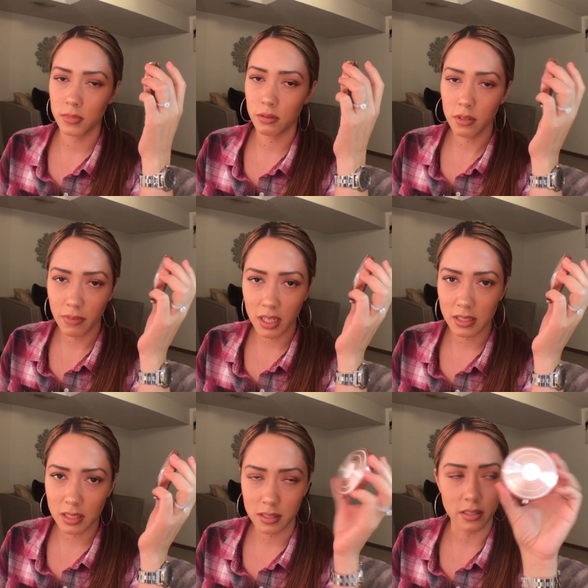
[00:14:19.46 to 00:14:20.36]
Who the fuck
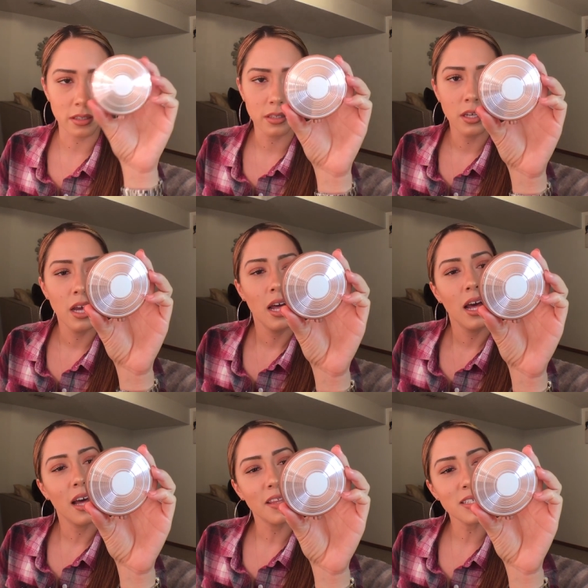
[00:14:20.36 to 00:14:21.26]
is Estee?
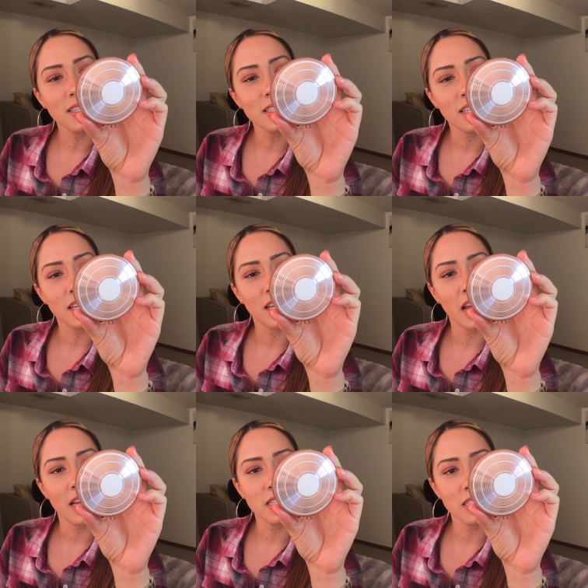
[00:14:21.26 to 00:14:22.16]
This is
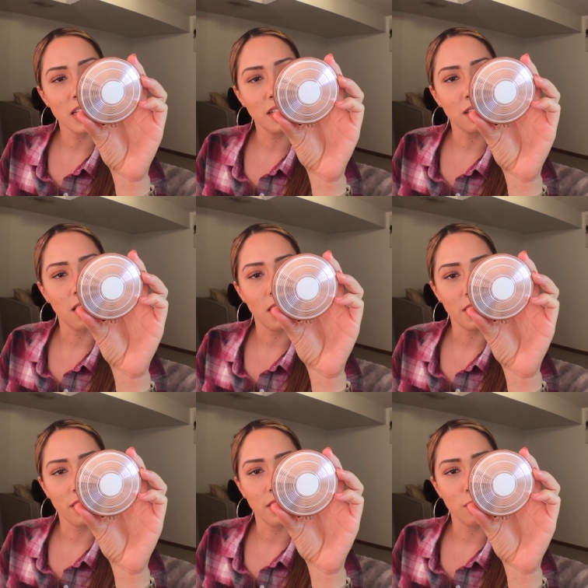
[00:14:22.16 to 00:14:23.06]
the Estee
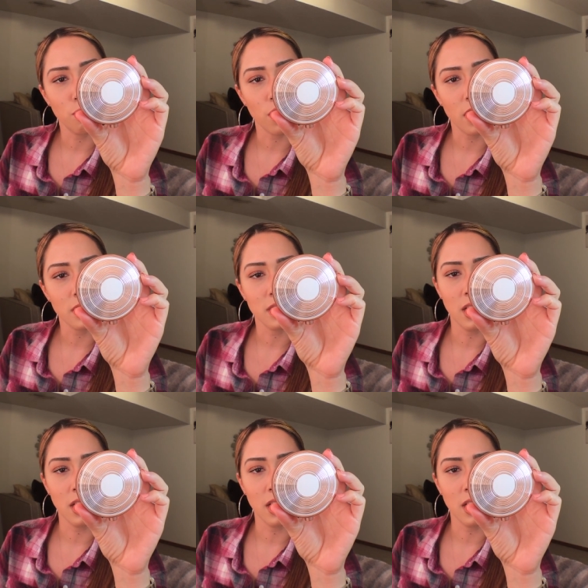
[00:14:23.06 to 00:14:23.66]
Lauder Bronze